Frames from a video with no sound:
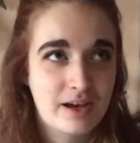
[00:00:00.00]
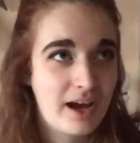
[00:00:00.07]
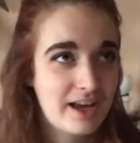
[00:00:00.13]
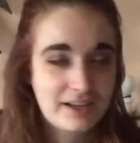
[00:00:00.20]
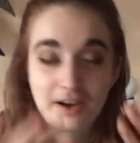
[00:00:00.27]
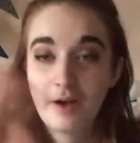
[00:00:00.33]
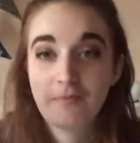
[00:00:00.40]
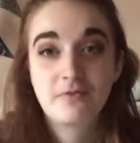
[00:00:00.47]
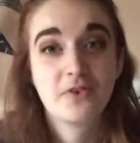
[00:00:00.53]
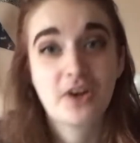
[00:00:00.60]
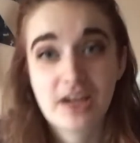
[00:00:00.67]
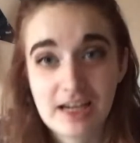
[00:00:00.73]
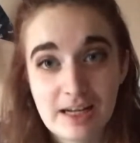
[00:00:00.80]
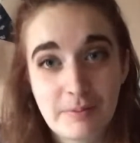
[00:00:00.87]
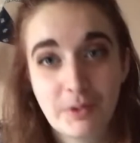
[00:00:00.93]
I'm
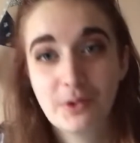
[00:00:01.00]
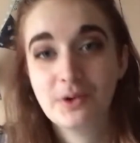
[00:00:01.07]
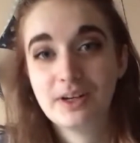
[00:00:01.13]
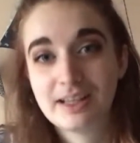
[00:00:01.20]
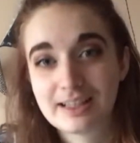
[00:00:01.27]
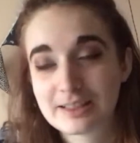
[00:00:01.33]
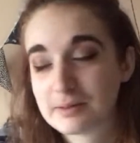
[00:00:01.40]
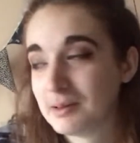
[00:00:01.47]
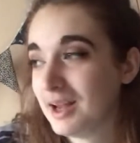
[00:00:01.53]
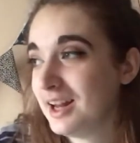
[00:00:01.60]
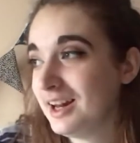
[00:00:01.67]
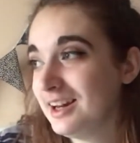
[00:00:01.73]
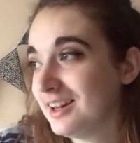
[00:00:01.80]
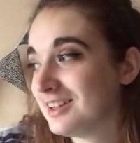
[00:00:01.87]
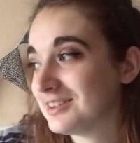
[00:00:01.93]
really poorly
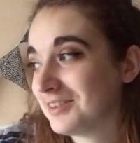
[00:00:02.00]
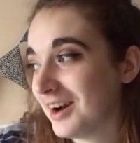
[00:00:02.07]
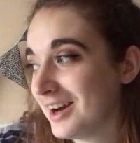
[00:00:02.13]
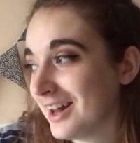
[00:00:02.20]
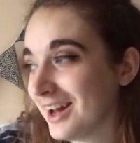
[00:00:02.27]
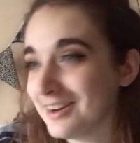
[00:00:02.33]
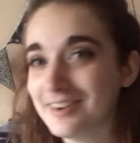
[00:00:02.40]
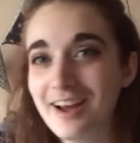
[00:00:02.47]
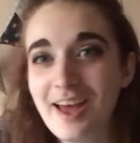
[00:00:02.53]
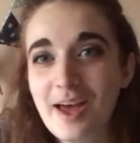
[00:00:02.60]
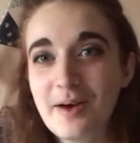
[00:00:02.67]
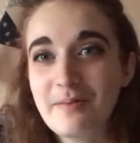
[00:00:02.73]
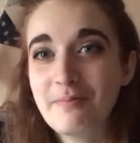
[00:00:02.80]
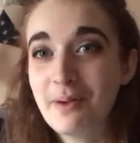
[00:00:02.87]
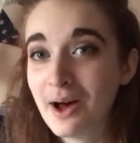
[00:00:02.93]
explaining this right now,
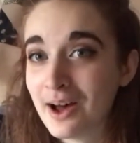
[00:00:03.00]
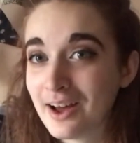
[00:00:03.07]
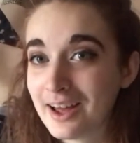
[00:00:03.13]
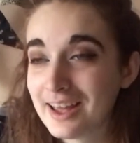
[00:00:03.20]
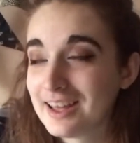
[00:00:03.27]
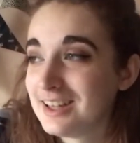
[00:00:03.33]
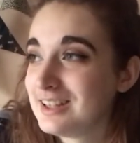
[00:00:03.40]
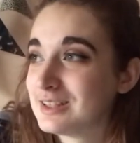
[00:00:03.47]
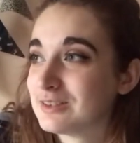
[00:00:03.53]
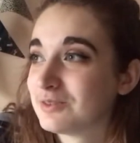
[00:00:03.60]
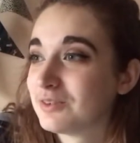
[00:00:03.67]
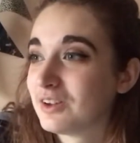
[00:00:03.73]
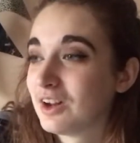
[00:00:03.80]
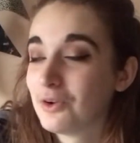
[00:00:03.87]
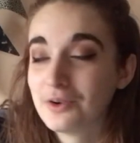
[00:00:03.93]
but it is
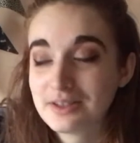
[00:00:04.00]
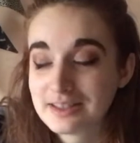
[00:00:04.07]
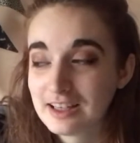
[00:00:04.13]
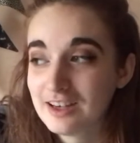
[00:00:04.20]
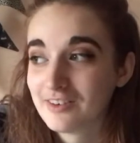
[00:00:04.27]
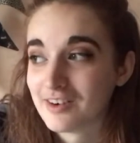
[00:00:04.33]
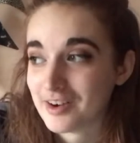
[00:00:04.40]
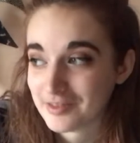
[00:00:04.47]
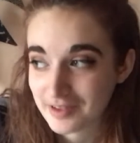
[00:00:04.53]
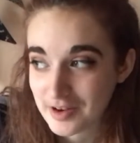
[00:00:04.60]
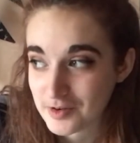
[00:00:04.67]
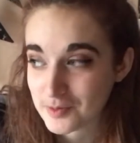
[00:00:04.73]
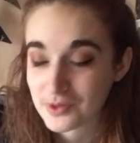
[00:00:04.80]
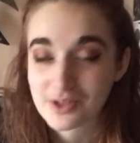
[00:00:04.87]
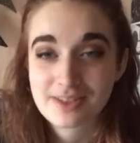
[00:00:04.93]
honestly one of my
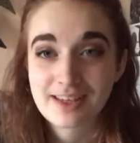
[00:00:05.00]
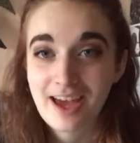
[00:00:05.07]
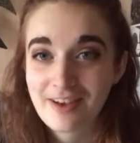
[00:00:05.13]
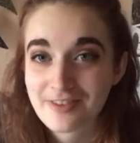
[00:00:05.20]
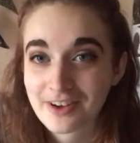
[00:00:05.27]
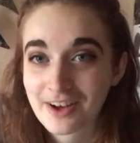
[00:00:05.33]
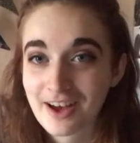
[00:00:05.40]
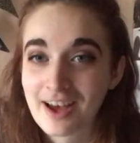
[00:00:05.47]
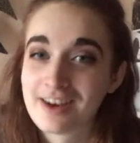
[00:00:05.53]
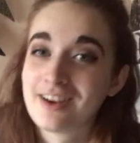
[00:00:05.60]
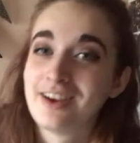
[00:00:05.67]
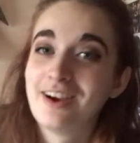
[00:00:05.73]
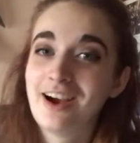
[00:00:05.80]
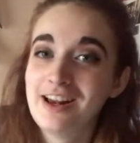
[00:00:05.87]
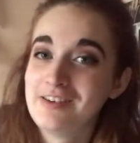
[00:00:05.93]
favourite books ever, and I
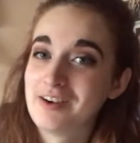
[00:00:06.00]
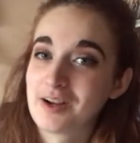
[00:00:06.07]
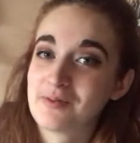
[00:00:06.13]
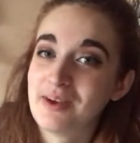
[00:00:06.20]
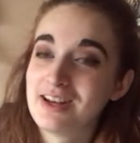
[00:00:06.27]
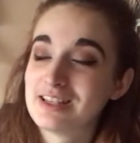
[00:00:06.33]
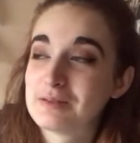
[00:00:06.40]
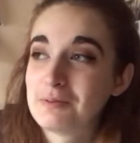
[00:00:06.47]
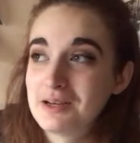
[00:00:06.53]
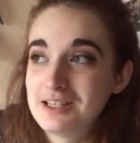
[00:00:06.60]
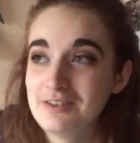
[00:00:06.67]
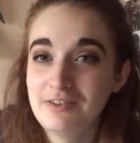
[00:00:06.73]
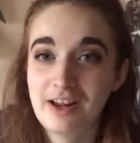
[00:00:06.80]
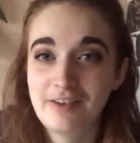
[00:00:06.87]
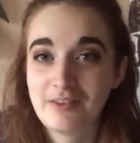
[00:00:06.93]
highly recommend it, especially
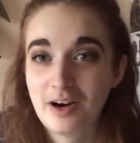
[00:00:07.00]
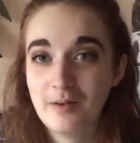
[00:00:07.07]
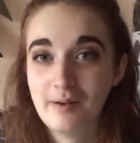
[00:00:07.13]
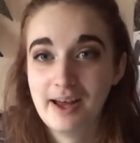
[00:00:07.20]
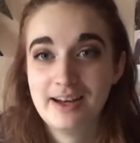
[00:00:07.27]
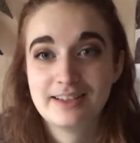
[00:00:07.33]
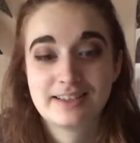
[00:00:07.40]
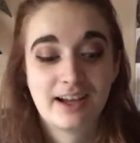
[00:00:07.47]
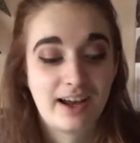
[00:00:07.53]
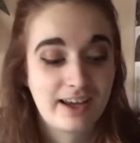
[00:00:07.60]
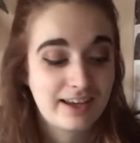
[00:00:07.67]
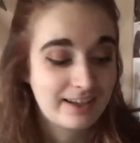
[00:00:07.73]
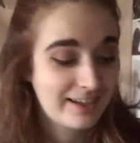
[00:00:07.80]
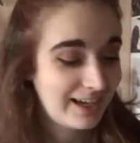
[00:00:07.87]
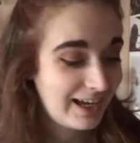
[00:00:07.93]
if you like romance.
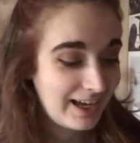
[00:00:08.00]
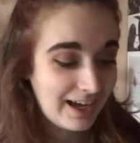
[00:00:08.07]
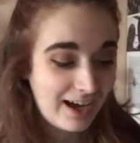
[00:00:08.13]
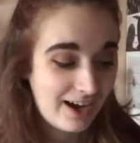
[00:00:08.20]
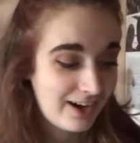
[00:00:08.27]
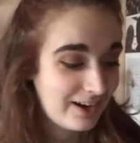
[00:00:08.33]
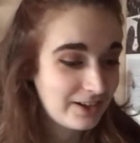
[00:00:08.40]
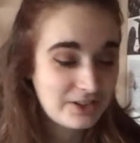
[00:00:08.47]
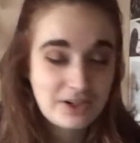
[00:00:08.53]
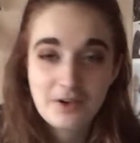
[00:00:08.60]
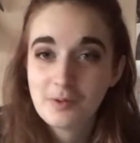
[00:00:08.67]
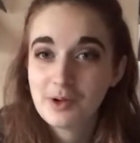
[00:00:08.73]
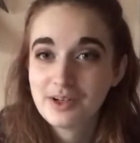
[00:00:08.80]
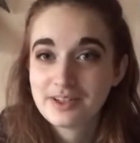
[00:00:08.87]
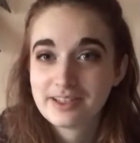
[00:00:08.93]
Like Jo
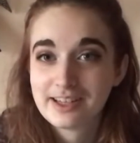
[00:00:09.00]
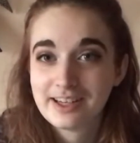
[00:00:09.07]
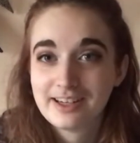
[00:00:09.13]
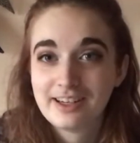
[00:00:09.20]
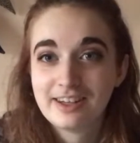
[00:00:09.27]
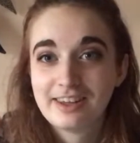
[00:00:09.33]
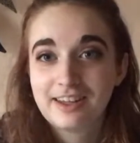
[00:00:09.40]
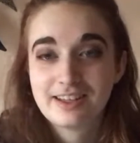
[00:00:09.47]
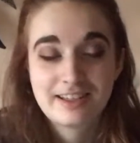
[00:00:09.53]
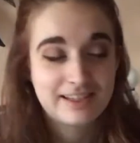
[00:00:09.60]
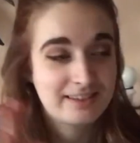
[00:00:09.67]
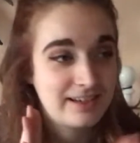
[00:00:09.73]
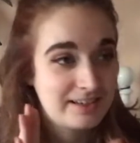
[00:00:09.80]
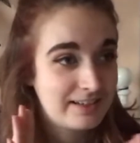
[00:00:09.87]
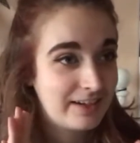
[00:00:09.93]
Watson, the
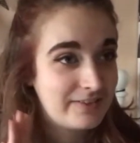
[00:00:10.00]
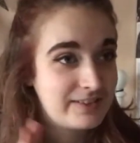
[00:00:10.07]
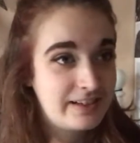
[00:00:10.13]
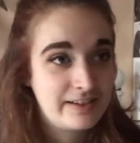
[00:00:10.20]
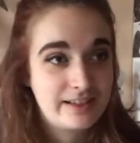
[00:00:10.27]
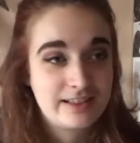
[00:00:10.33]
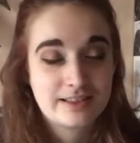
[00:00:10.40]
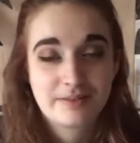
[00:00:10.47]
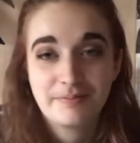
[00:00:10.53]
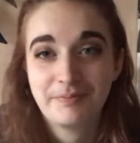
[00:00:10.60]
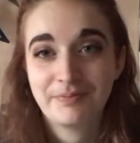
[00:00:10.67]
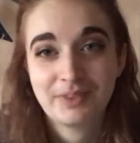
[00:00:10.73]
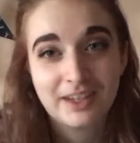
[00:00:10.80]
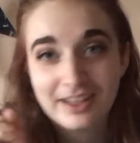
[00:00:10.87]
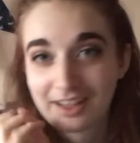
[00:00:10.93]
Destination Love series.
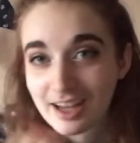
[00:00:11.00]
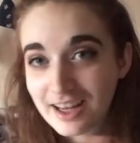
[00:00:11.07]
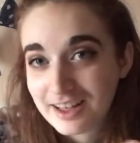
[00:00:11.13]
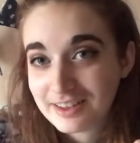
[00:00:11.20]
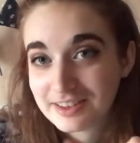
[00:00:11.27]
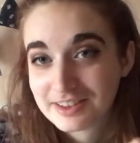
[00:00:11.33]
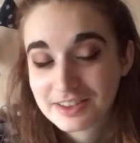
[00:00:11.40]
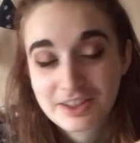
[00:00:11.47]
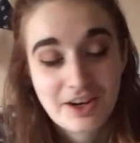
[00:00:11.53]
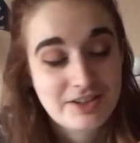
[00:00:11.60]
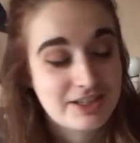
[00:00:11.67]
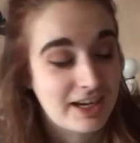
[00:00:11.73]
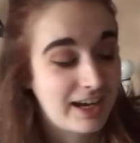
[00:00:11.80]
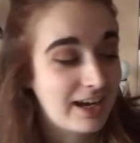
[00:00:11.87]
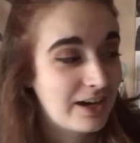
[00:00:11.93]
Go
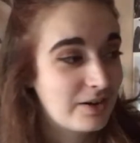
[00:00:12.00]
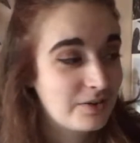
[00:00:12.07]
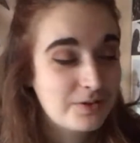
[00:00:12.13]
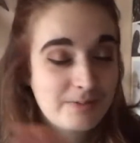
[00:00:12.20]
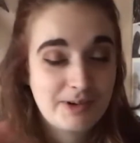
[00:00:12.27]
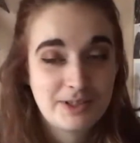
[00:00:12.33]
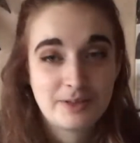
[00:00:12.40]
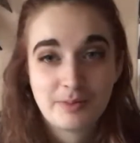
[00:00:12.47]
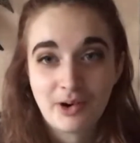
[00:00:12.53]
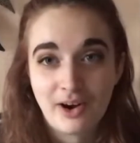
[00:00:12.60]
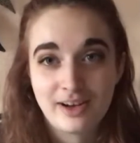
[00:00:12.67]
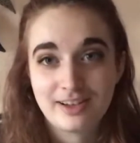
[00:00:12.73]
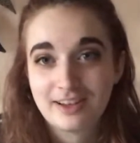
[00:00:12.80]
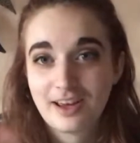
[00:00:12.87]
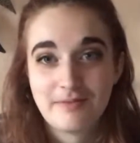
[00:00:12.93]
check it out. Almost a
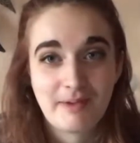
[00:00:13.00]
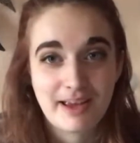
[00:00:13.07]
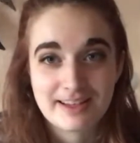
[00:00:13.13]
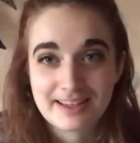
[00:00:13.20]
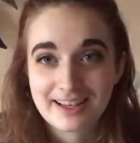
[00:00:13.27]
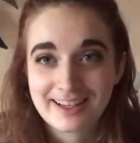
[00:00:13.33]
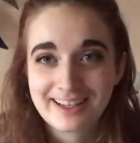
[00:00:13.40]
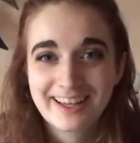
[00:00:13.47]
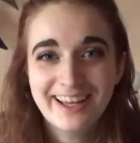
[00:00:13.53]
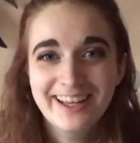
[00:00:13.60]
Bride, amazing.